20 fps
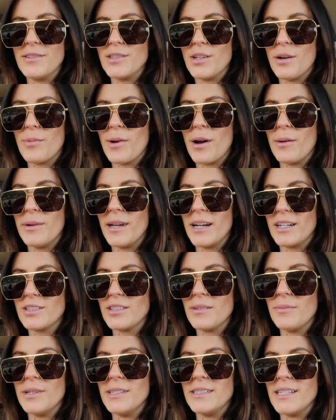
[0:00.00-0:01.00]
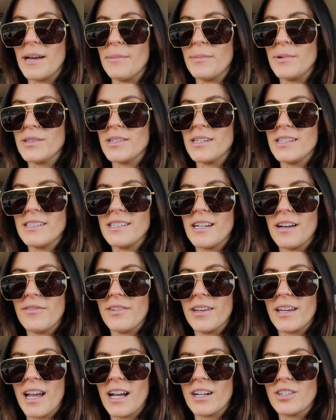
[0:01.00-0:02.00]
So I'll probably actually put diapers and stuff,
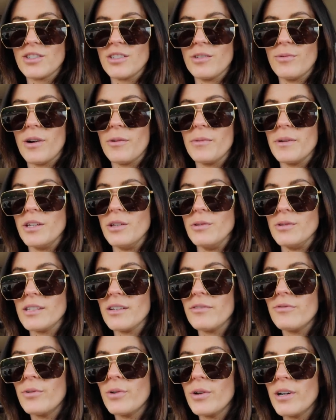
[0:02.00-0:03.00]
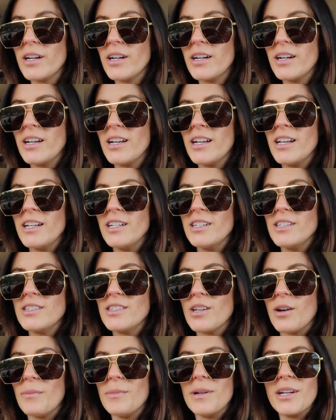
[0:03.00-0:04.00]
like actually what we use it for.
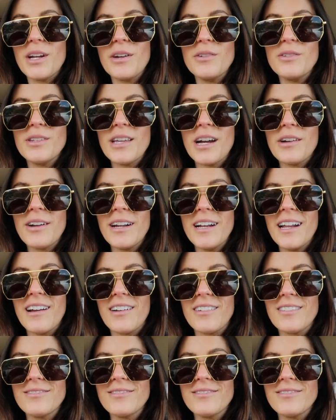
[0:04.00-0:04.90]
So I'm gonna go do that right now.